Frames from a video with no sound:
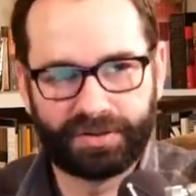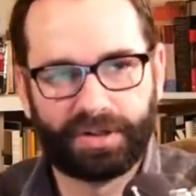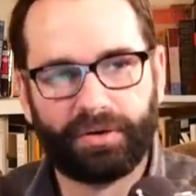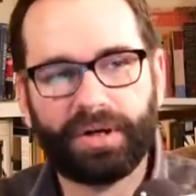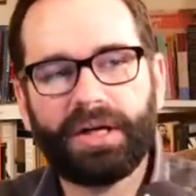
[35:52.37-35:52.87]

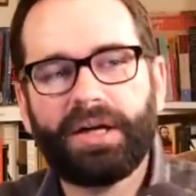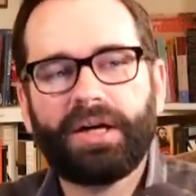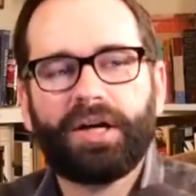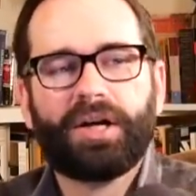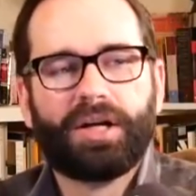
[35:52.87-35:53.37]
So
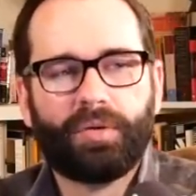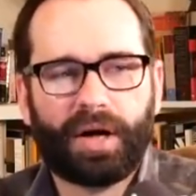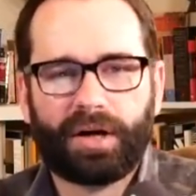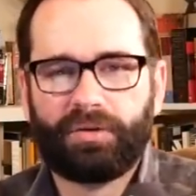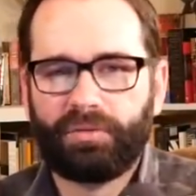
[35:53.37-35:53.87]
you
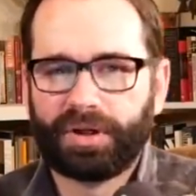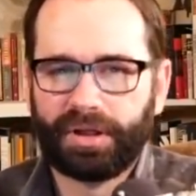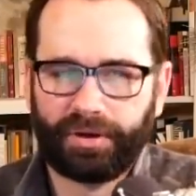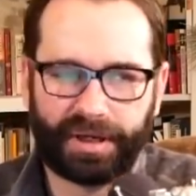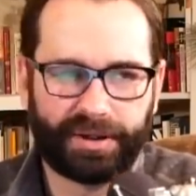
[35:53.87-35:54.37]
want to look at
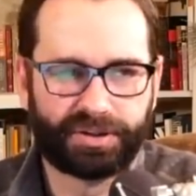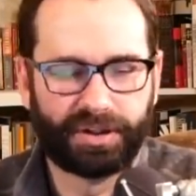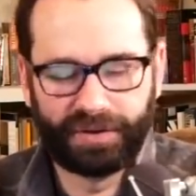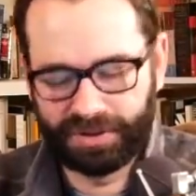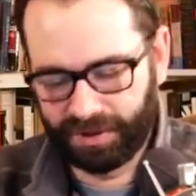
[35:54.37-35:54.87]
location.
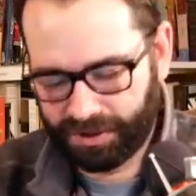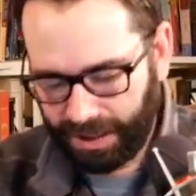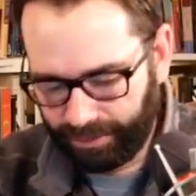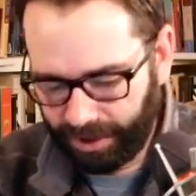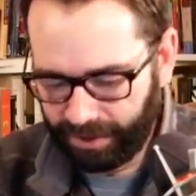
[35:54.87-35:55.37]
If it's in the
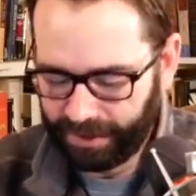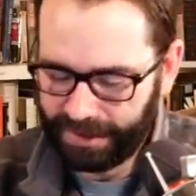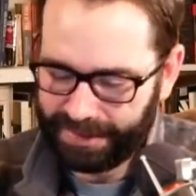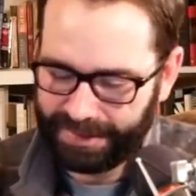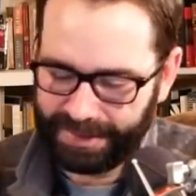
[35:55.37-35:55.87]
summer,
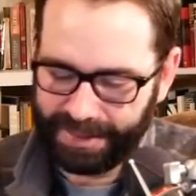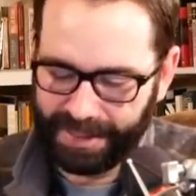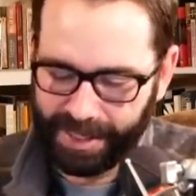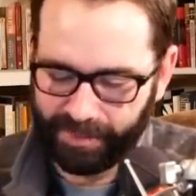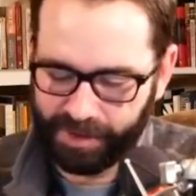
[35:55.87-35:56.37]

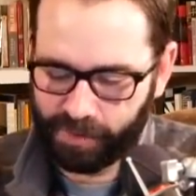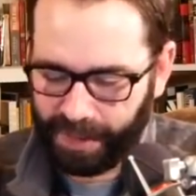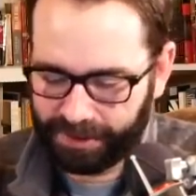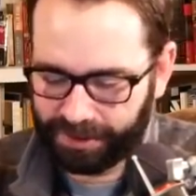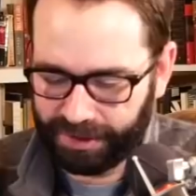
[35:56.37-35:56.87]
um,
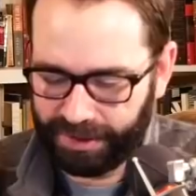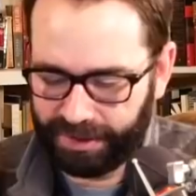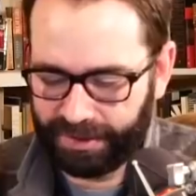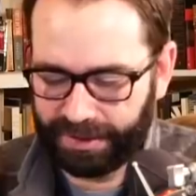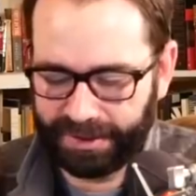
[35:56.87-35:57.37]

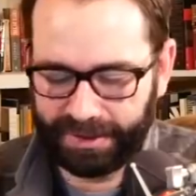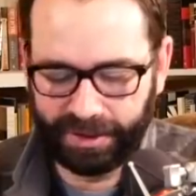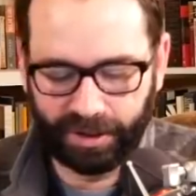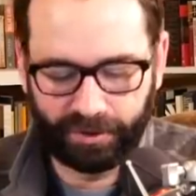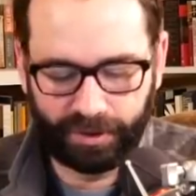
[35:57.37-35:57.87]
especially, you
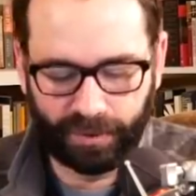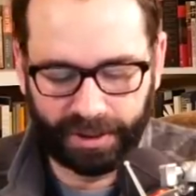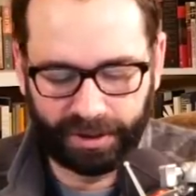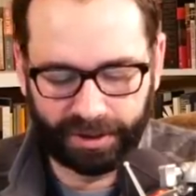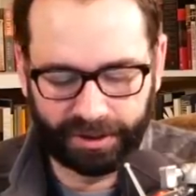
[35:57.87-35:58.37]
know, you want
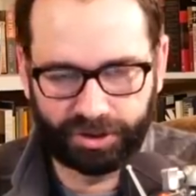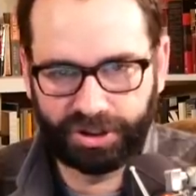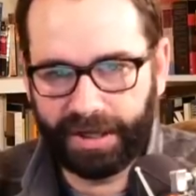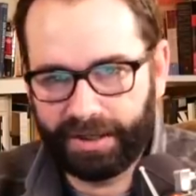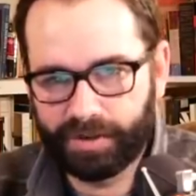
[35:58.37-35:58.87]
to look in
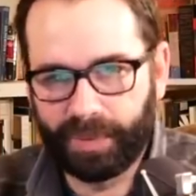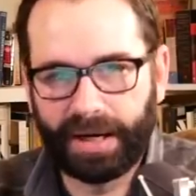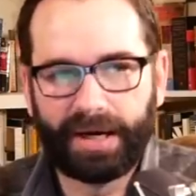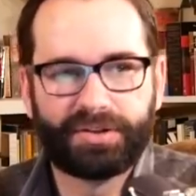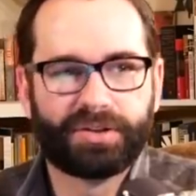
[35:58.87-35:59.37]
shady
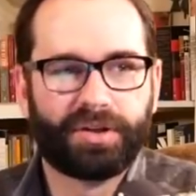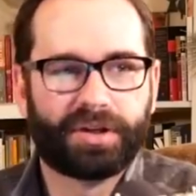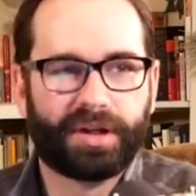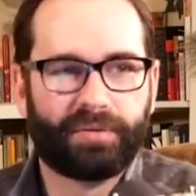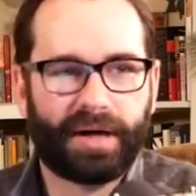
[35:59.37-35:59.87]
spots. You're
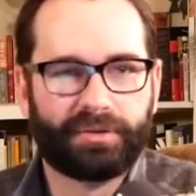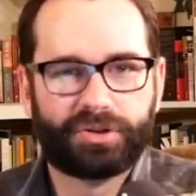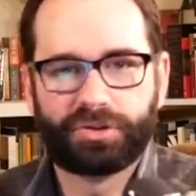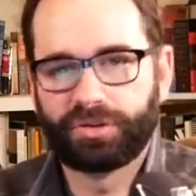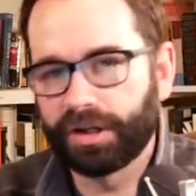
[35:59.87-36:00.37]
looking around
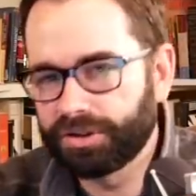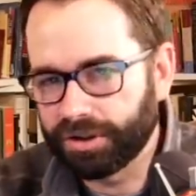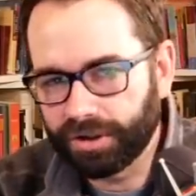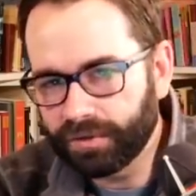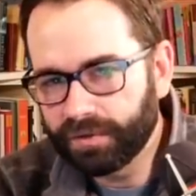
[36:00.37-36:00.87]

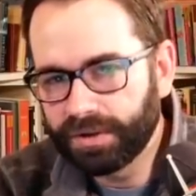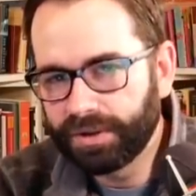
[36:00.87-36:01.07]
structure.